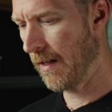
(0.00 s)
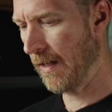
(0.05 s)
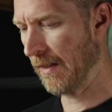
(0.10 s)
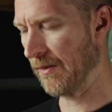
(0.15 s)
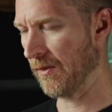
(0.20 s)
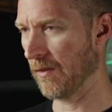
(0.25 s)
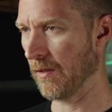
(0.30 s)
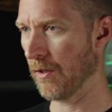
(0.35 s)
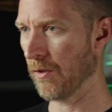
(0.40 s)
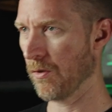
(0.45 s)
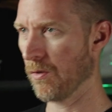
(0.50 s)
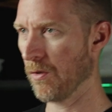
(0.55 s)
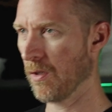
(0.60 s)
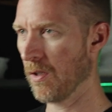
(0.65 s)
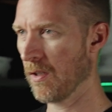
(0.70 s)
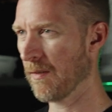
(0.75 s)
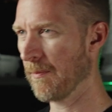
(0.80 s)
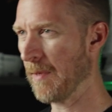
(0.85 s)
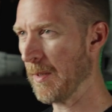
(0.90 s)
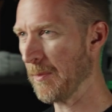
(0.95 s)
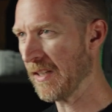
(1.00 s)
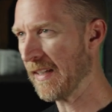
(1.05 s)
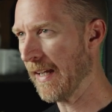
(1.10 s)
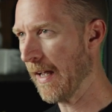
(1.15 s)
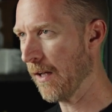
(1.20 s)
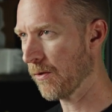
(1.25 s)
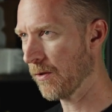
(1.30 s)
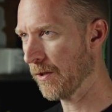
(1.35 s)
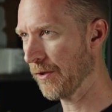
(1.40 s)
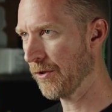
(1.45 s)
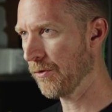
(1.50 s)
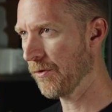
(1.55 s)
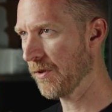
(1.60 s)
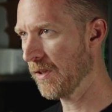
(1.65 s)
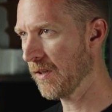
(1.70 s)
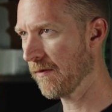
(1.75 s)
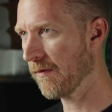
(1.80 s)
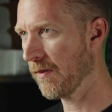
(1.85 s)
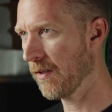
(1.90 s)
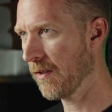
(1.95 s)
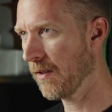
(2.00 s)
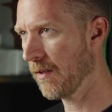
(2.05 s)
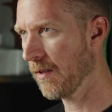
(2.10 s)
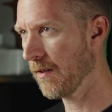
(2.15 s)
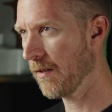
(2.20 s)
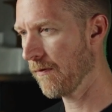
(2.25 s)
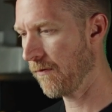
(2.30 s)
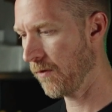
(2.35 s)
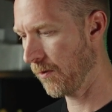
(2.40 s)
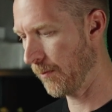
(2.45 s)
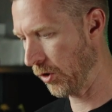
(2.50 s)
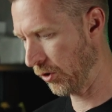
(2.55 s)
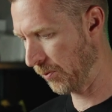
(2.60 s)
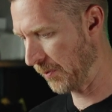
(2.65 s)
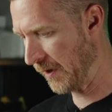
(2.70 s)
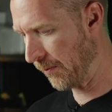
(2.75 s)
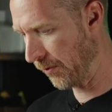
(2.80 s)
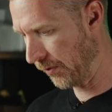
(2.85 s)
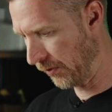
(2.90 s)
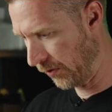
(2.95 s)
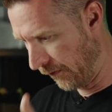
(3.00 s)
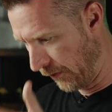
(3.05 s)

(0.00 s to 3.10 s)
It's a little maybe counterintuitive for most people. So